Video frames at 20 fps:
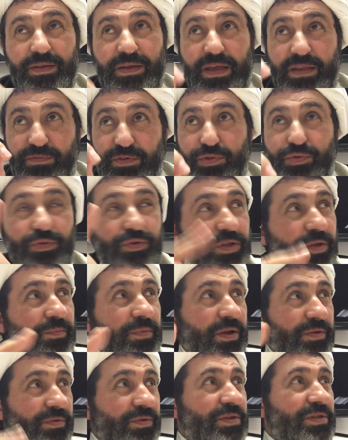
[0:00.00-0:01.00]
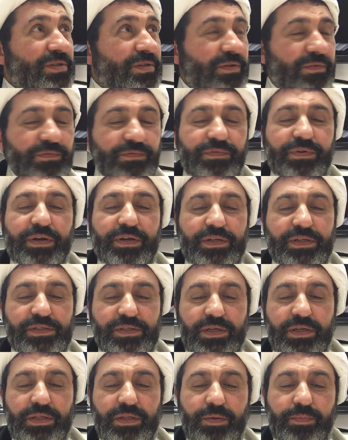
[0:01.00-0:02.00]
And we talked about this
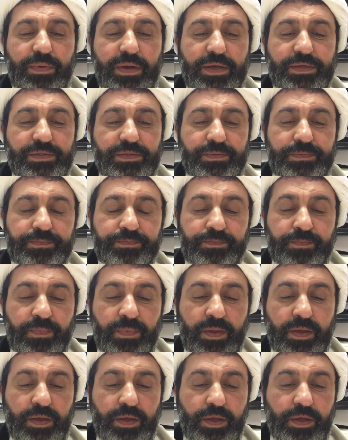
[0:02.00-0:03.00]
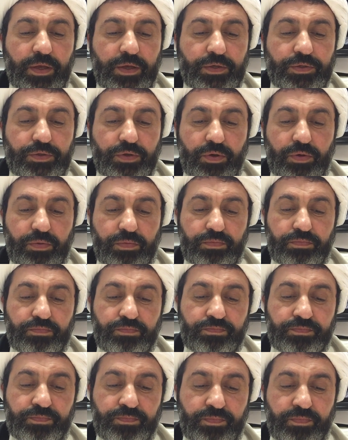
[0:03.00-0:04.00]
fairness in the past. So
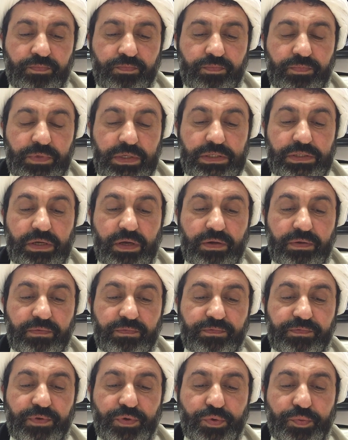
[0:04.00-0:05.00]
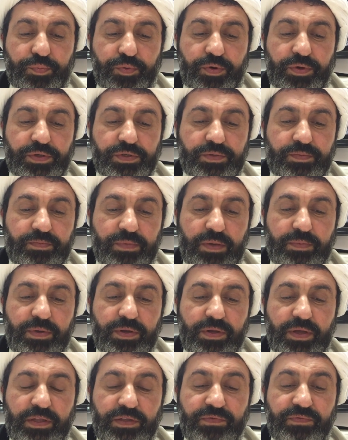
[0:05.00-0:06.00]
these are few points, maybe
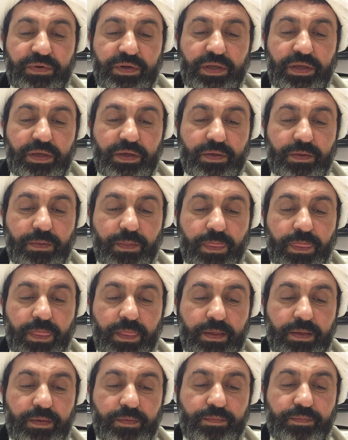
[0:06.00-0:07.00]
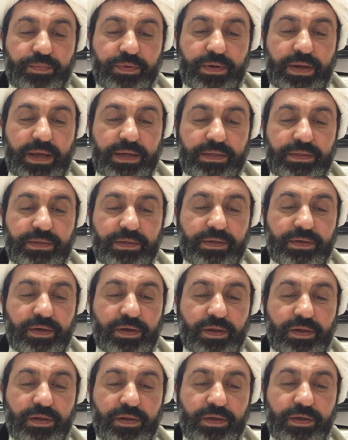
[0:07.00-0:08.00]
not very
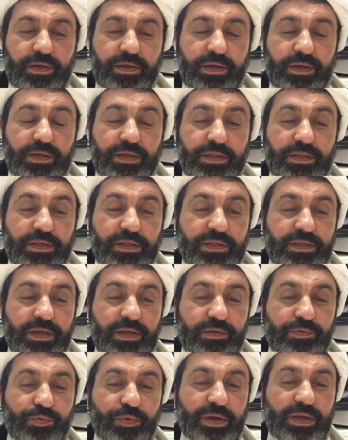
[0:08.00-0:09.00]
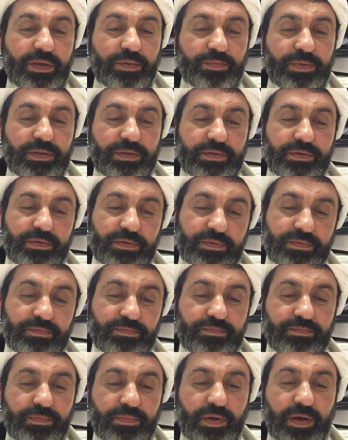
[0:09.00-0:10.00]
practical uh, in a detailed way, but
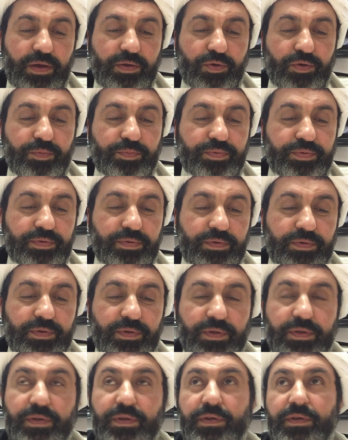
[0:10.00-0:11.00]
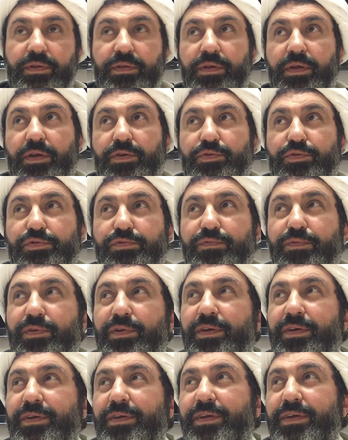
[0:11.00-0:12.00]
I hope they are
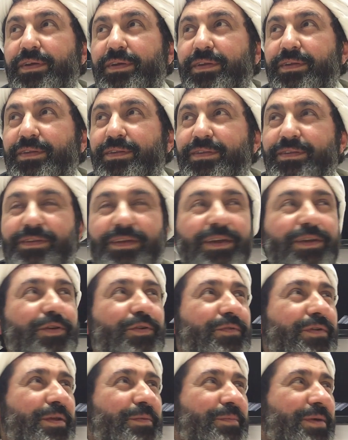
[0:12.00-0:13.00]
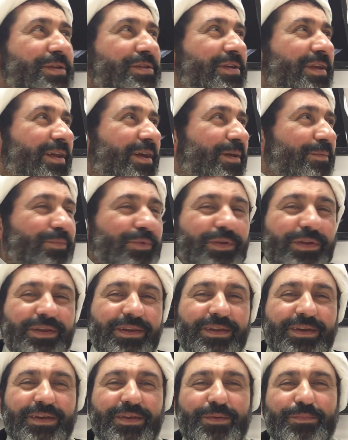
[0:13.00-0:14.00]
useful. Thank you very much.
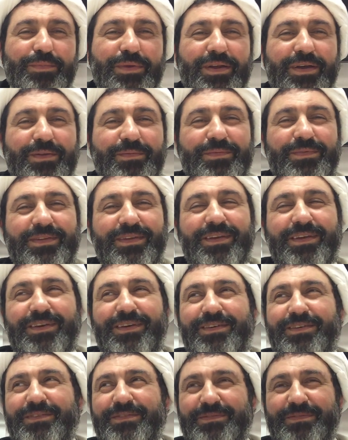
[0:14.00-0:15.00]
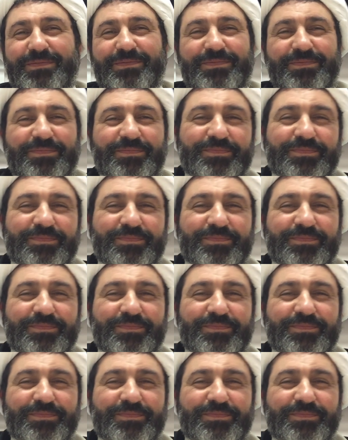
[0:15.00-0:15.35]
Alhamdulillah. Thank you.